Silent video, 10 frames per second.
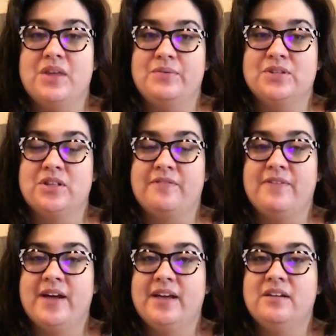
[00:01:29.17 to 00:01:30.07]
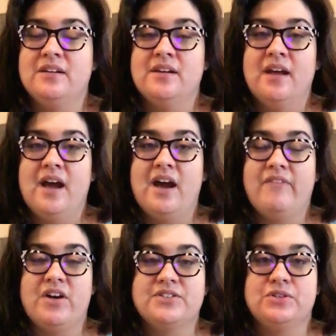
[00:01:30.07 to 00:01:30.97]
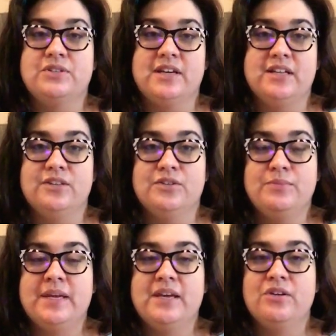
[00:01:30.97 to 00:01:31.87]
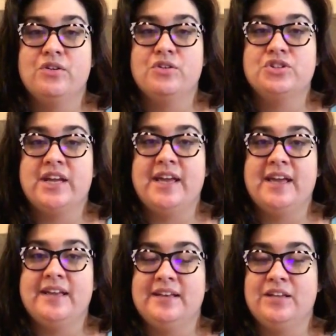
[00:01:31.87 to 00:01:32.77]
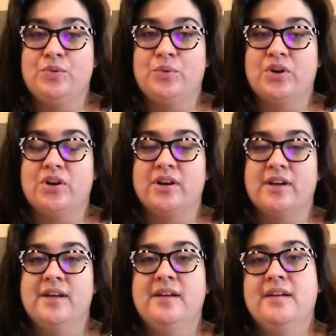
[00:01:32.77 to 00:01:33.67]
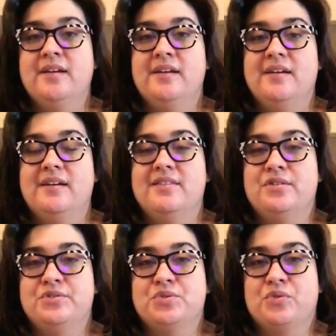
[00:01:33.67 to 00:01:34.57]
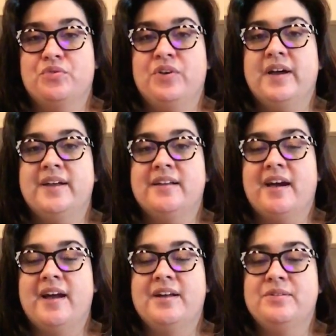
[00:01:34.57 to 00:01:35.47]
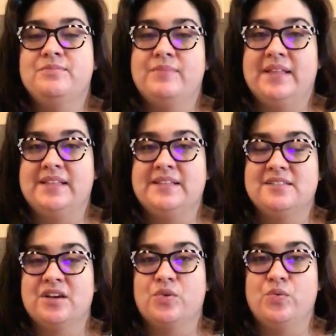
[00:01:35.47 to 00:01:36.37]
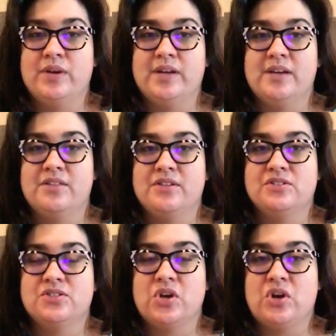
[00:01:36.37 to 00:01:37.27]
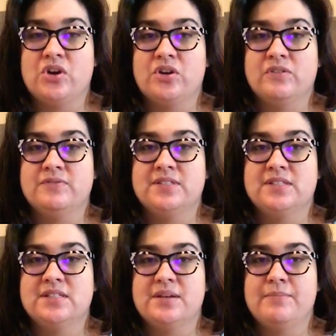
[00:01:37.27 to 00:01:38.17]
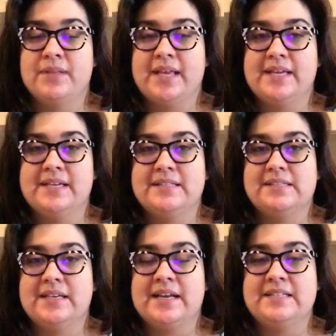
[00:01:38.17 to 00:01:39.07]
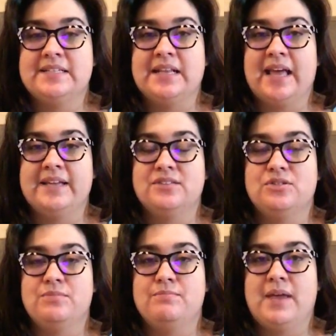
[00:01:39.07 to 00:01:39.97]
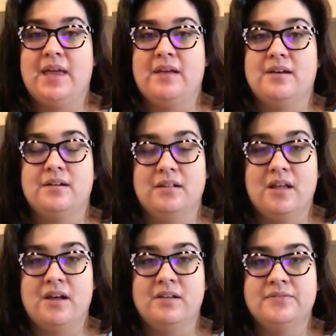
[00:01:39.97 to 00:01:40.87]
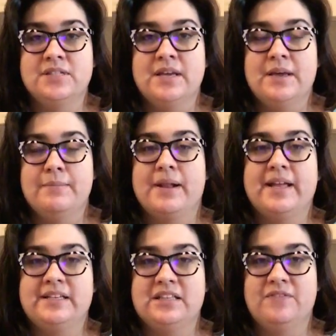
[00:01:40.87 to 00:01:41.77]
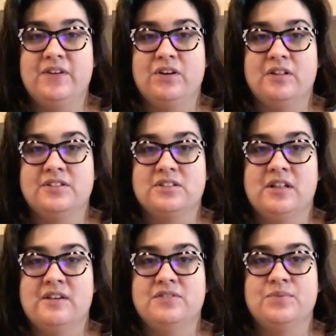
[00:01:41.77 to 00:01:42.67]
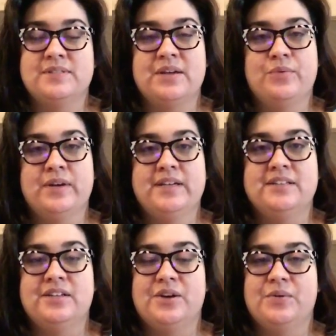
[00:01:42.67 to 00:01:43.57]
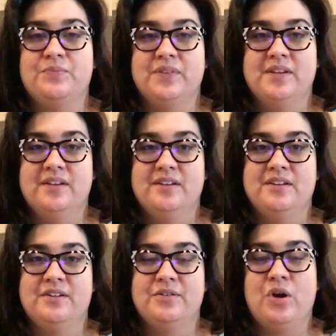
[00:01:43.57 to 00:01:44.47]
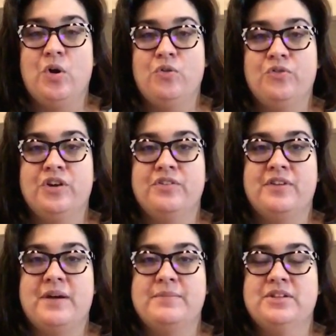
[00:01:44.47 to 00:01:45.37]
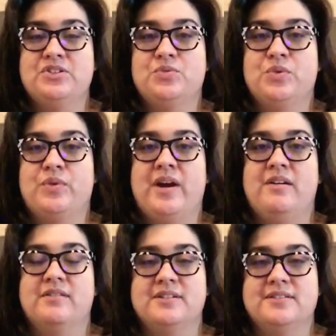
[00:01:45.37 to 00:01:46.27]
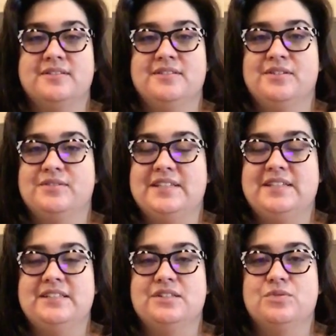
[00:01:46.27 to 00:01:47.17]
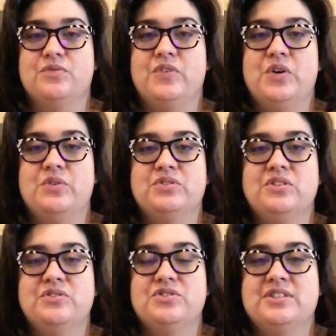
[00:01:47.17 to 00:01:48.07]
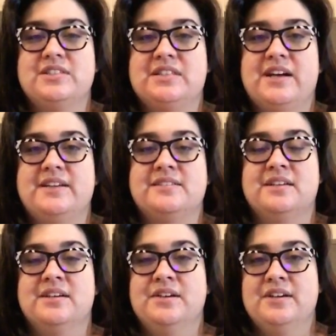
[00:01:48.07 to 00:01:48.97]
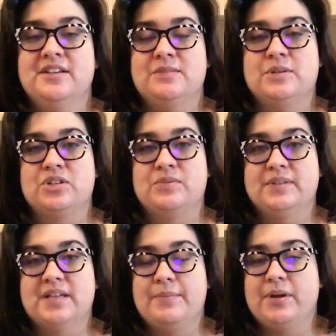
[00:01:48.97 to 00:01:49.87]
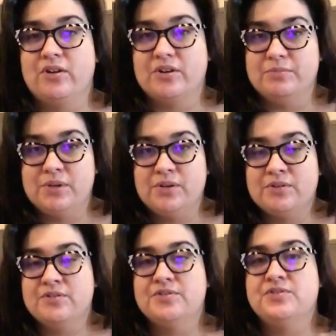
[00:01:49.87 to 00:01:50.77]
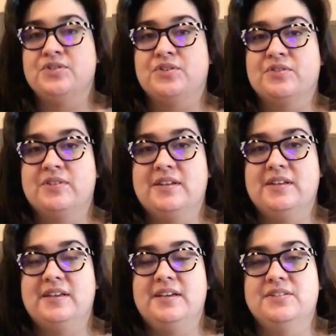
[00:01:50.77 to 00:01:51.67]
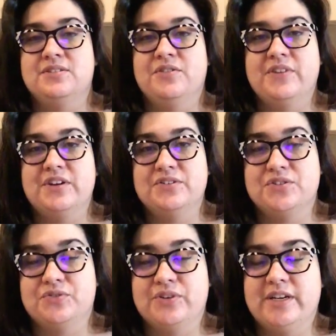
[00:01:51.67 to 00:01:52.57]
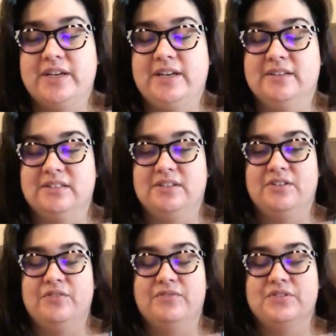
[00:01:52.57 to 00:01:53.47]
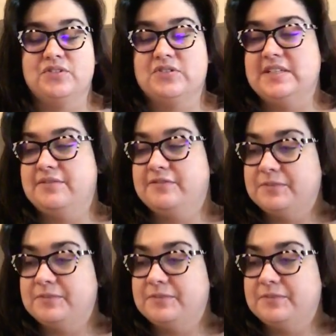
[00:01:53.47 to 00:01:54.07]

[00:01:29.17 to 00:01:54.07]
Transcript: That was a lot of fun. I've also done looming, crochet, needlework. Those were fun. I mainly stuck with scarves, blankets, and I did like to make gloves, but I liked the fingerless gloves, the ones that went, hole for your thumb and then just went around because, it's easiest with phones, and those are just nice, especially with typing on computers. Your fingers are free and you don't feel so stiff.